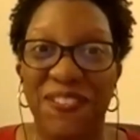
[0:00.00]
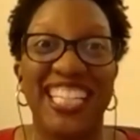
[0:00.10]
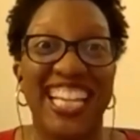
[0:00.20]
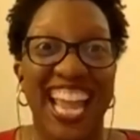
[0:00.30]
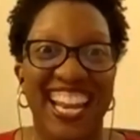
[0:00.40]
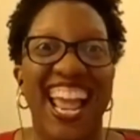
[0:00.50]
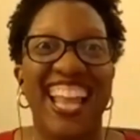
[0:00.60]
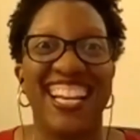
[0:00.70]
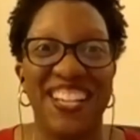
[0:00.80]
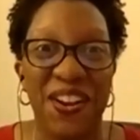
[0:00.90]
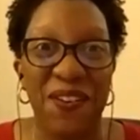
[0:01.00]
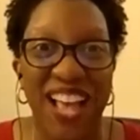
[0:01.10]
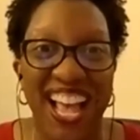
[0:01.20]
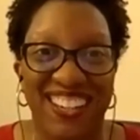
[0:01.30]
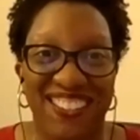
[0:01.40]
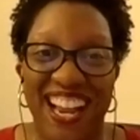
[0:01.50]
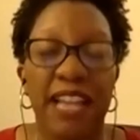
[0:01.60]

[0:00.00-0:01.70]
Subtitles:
Again, I didn't hear back, right?